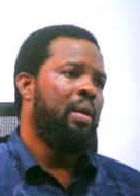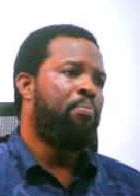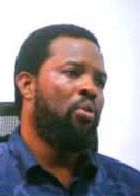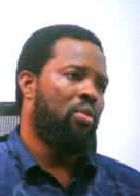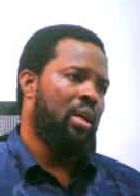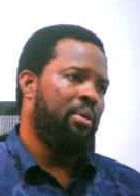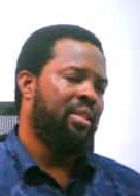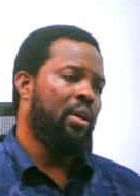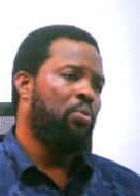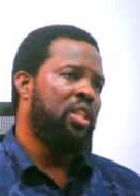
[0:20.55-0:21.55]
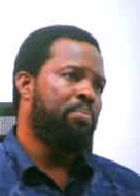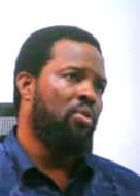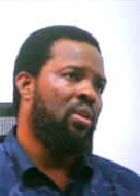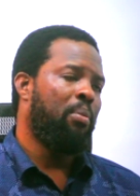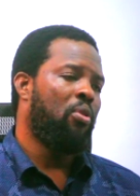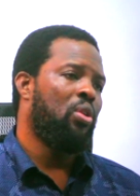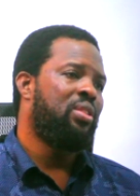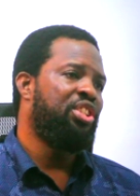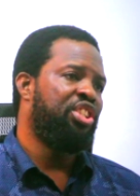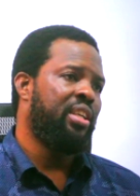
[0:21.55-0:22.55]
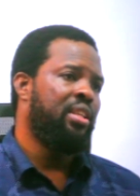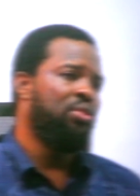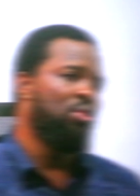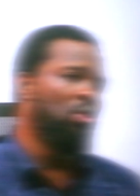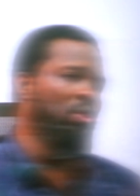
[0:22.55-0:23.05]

a program, a Tech West program called Teach A Kid to